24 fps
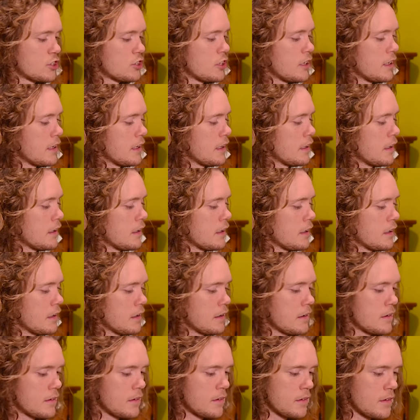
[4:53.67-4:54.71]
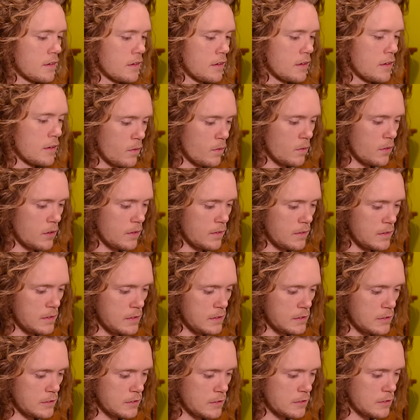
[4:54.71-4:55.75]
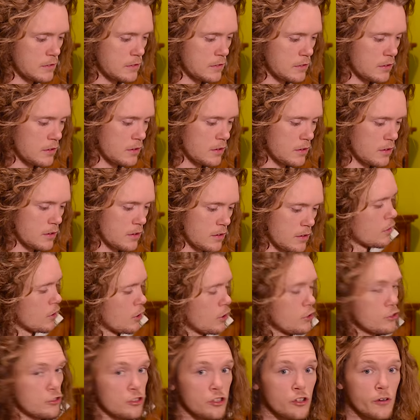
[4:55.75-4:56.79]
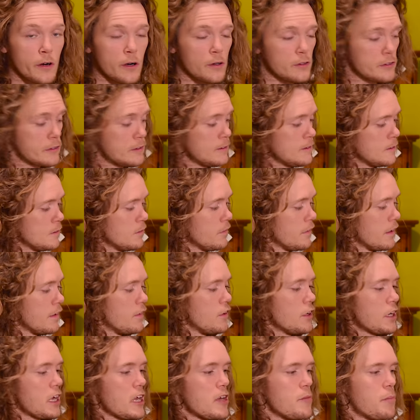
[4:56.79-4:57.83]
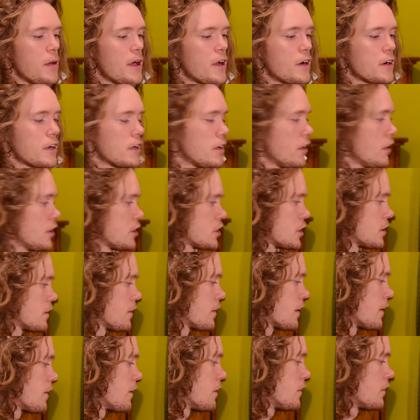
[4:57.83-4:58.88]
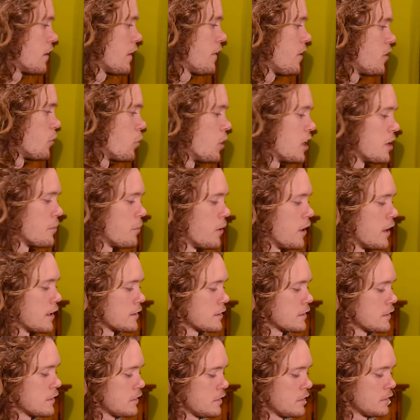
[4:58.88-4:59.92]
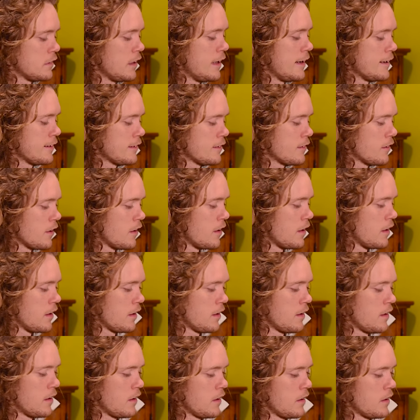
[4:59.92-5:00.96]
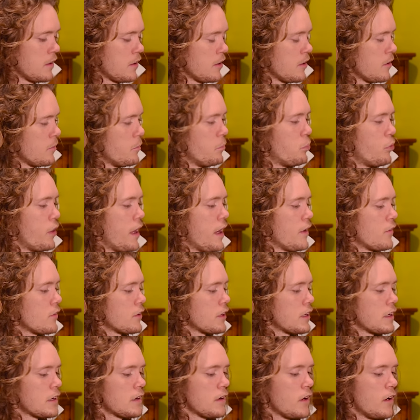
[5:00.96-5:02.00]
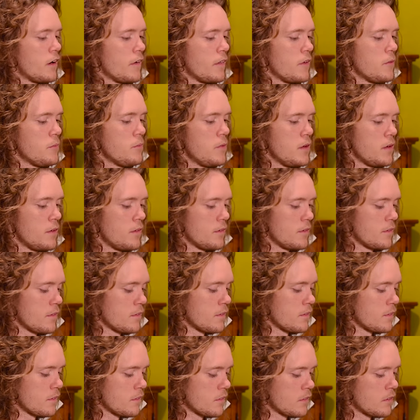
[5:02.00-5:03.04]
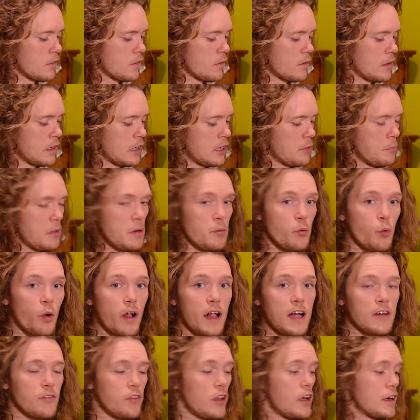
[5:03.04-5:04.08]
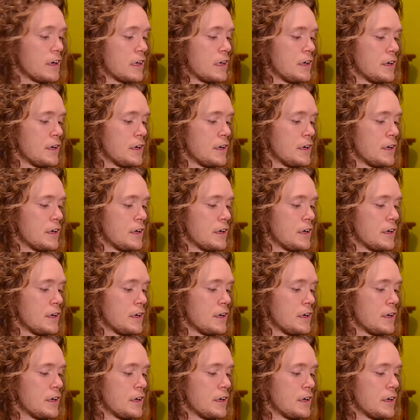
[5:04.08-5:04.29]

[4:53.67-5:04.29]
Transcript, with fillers: try uh, one of these. oh two oh two. They look in better condition than these other white boxes. There's less browning on them. So uh, maybe we'll have luck